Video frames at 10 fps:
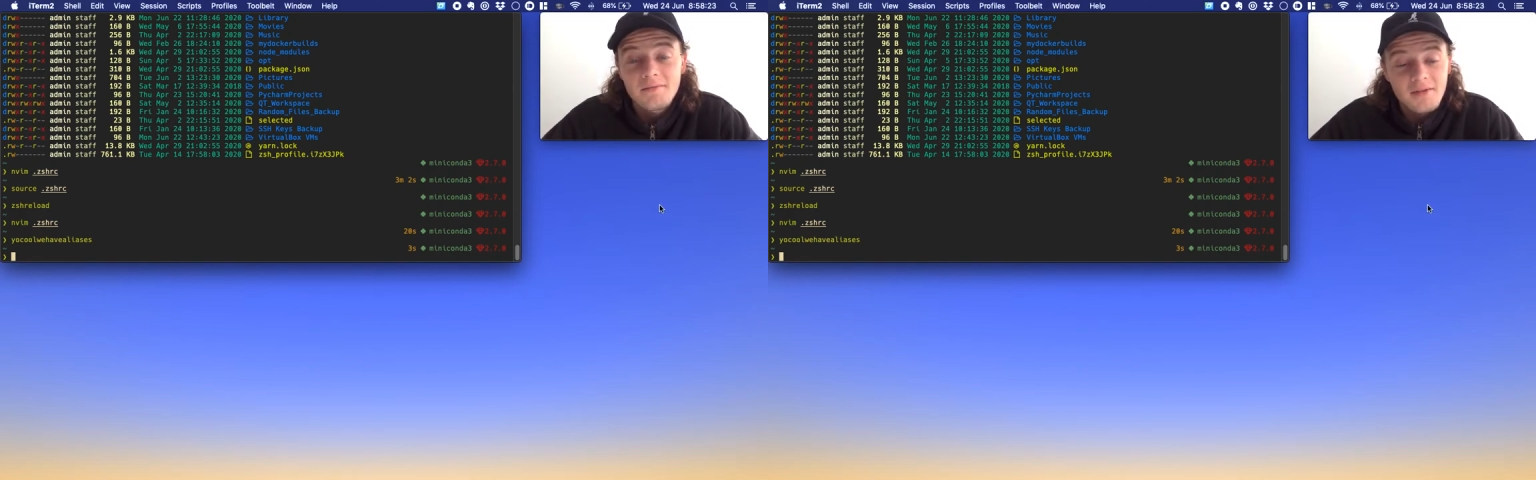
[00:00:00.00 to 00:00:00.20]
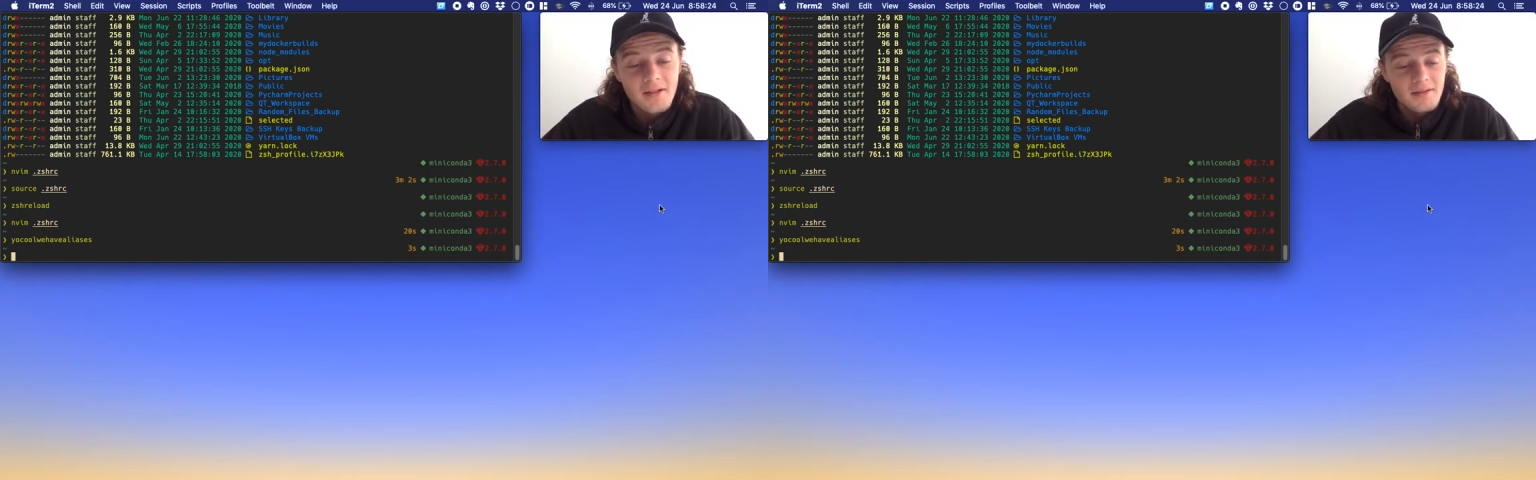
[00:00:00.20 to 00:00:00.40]

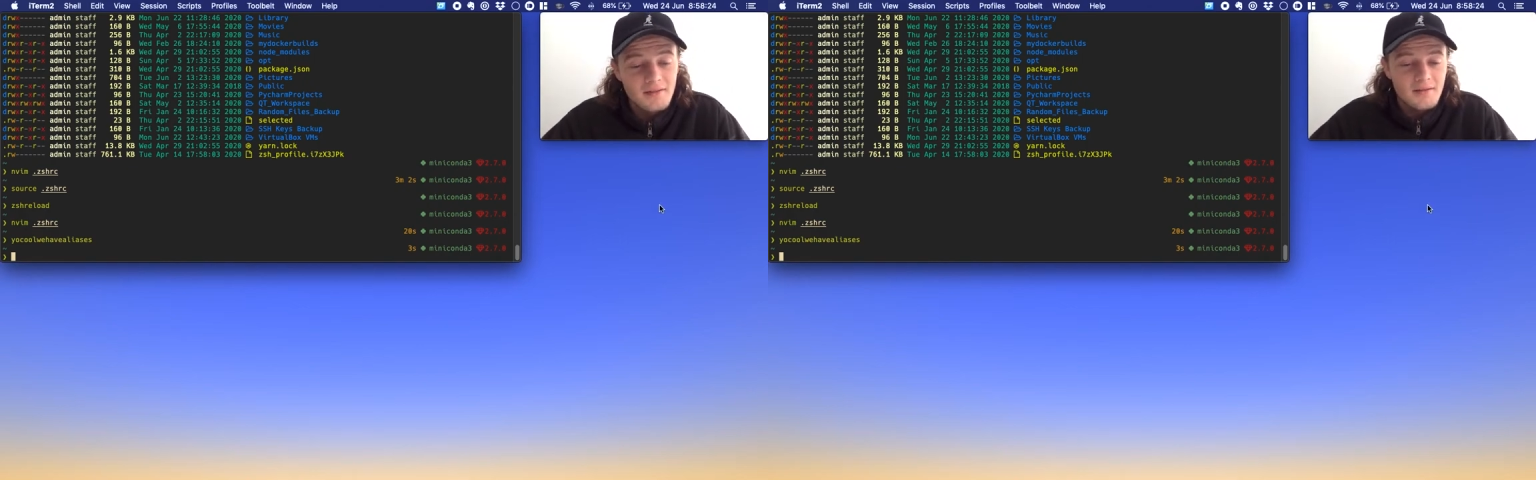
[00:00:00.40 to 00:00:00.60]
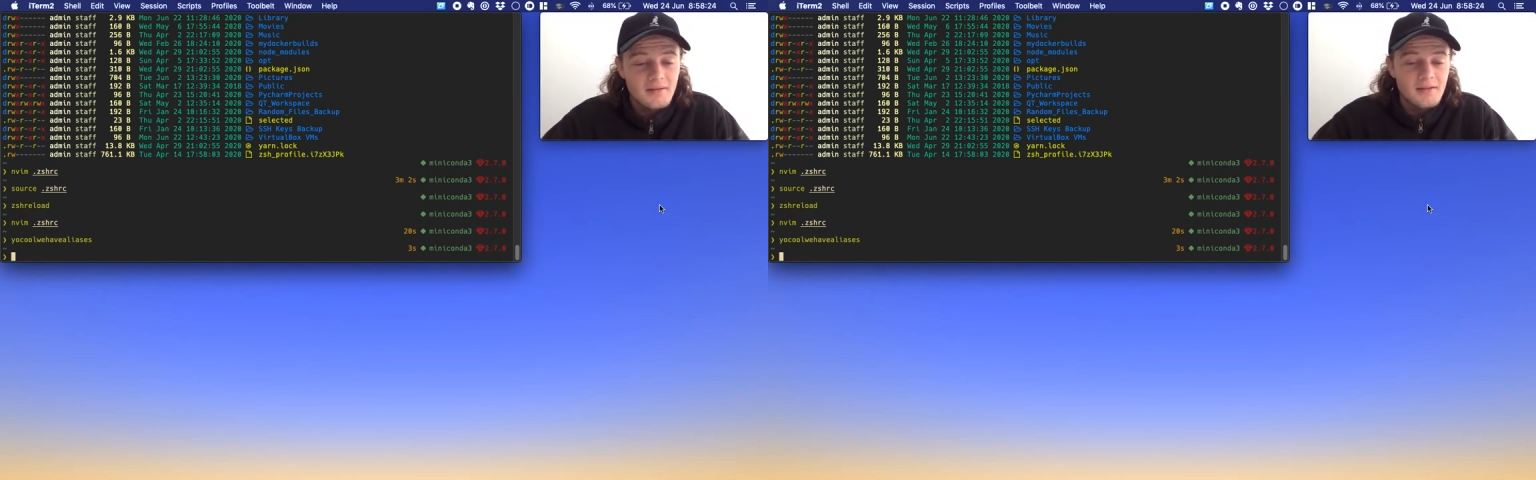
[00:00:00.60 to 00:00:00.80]
right?
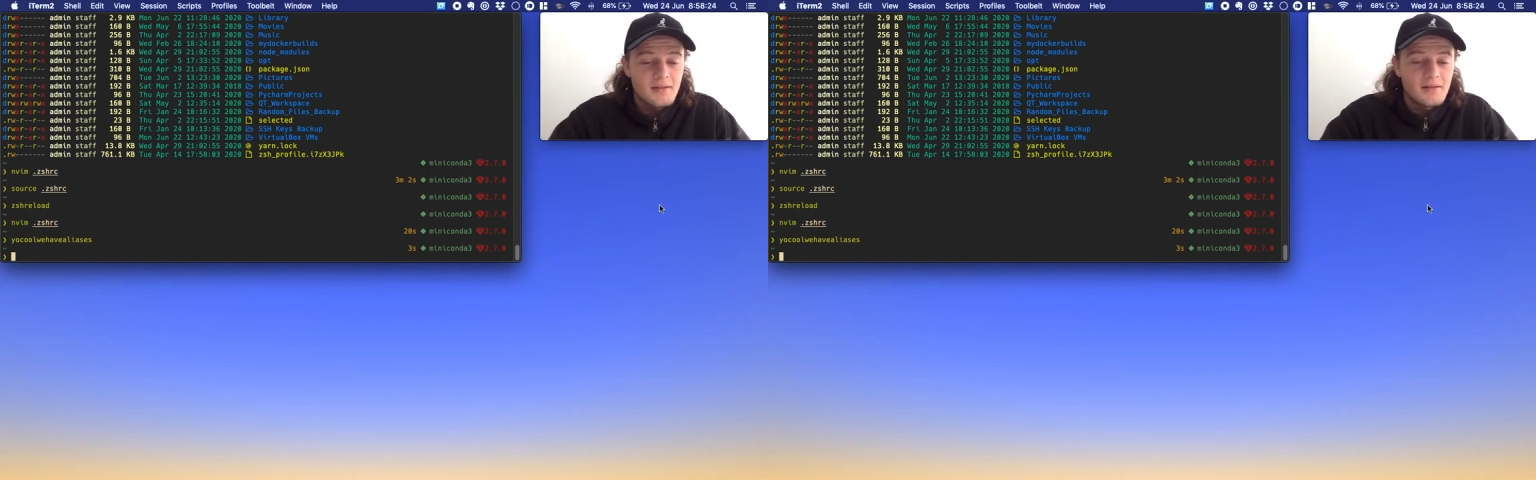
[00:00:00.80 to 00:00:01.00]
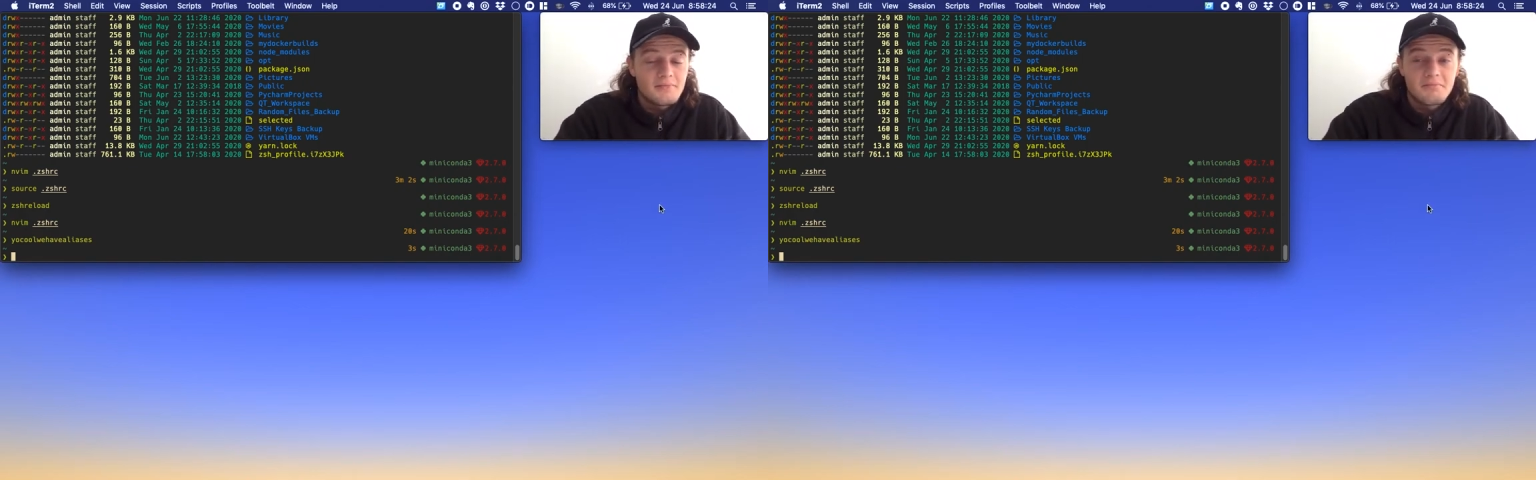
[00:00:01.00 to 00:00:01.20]

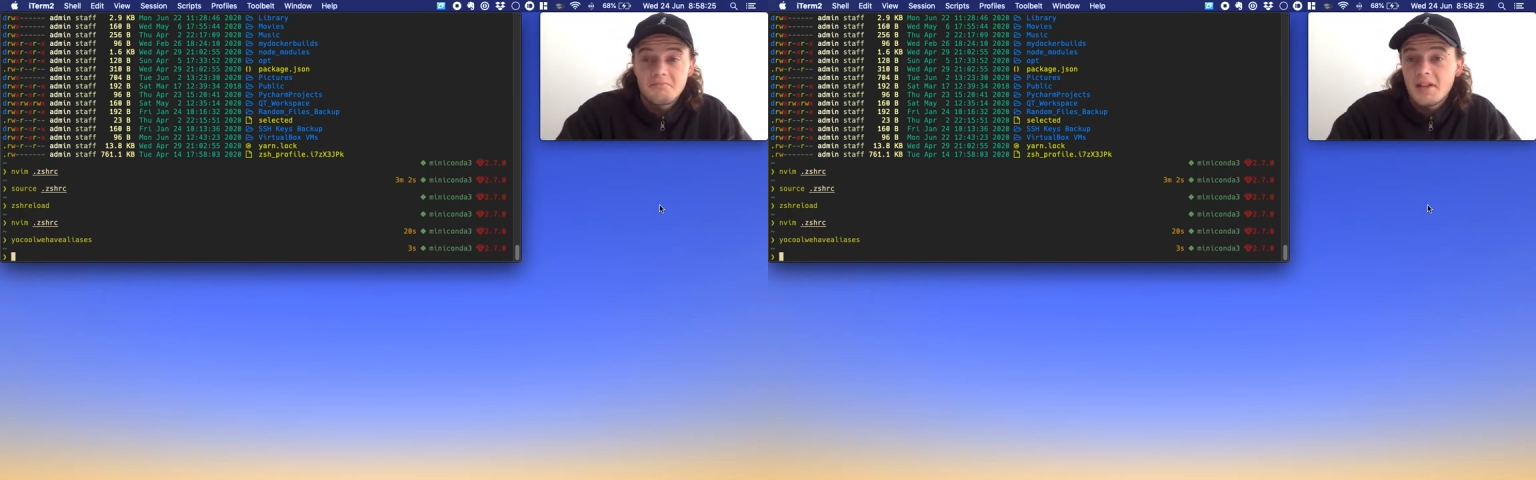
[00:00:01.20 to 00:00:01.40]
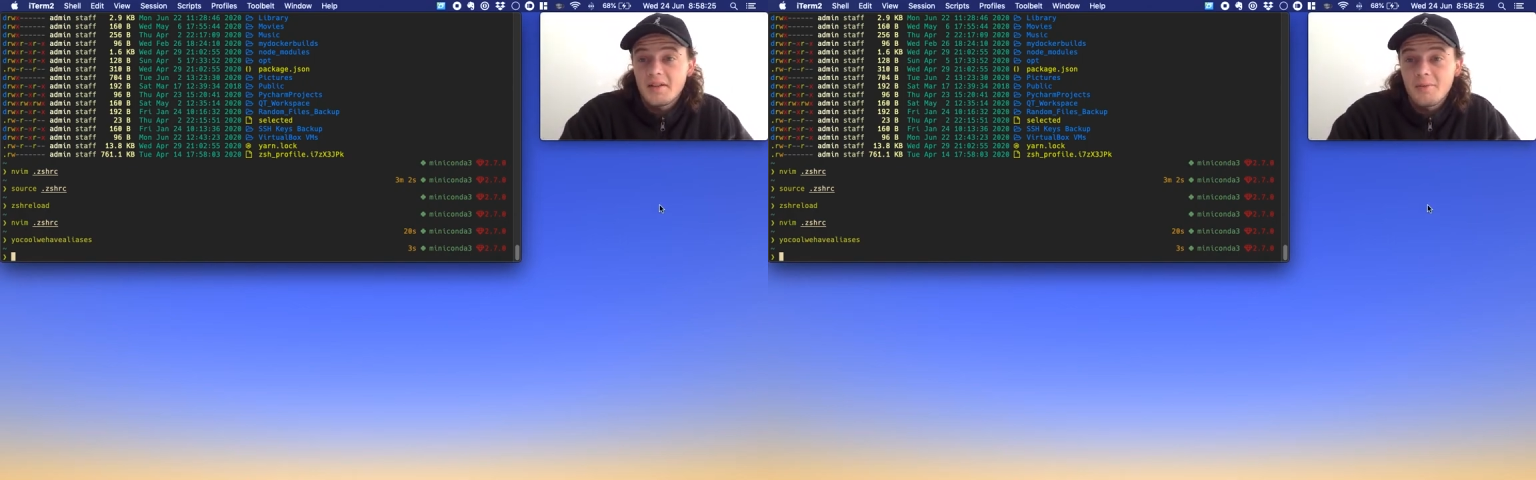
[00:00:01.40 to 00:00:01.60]

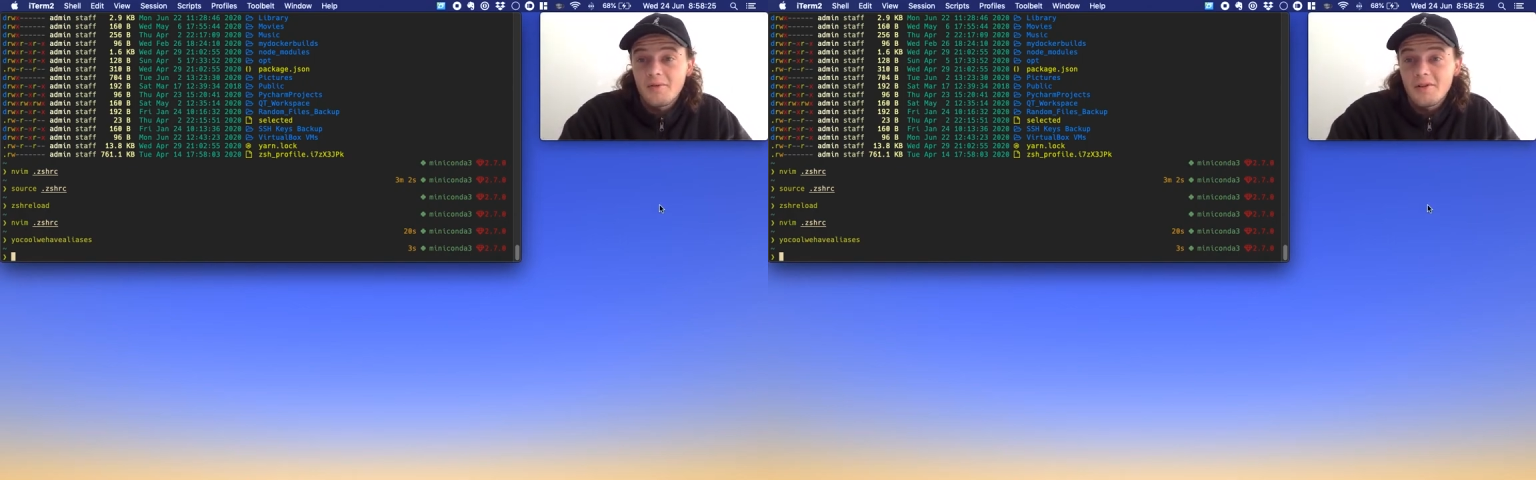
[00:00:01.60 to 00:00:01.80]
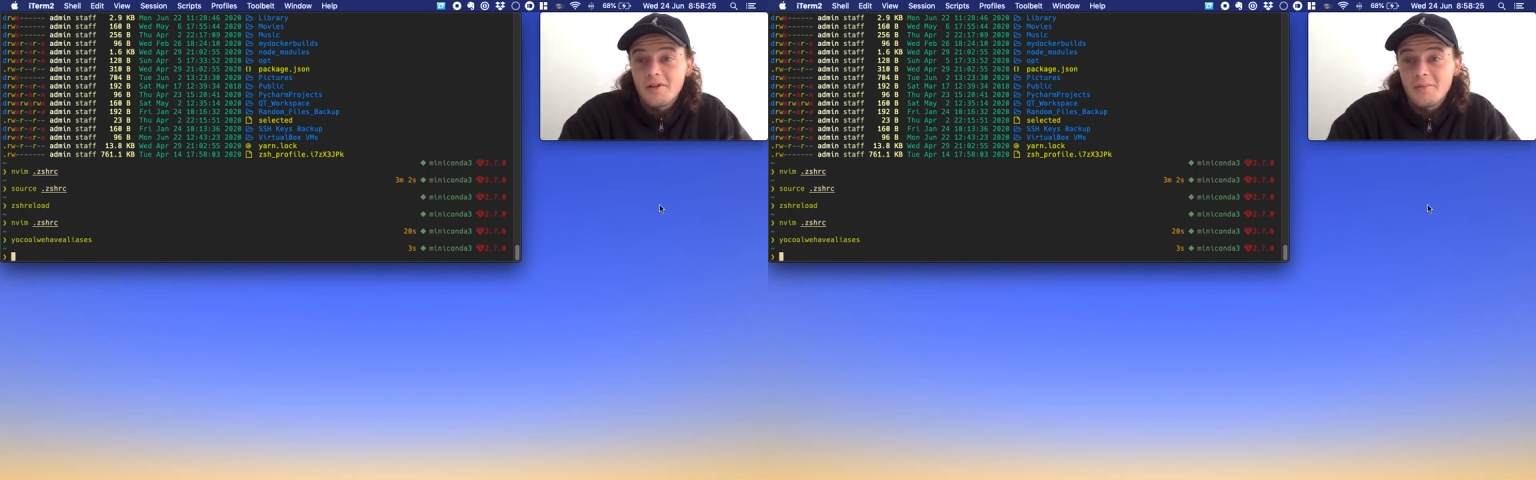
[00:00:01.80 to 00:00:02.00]

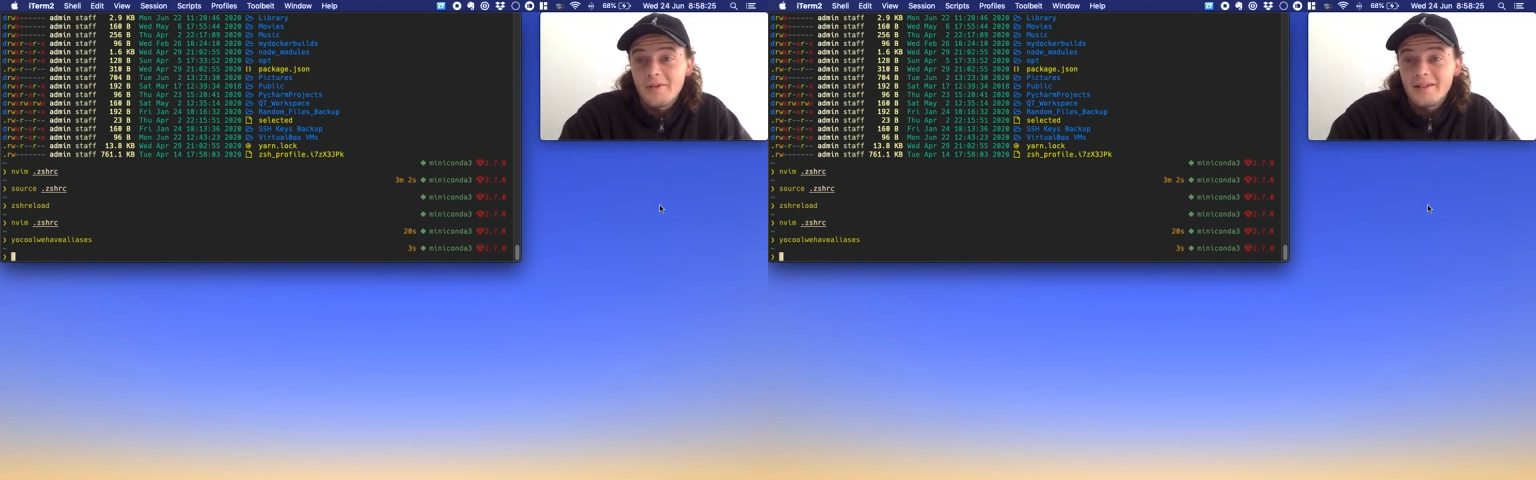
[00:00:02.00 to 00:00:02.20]
Exploring operating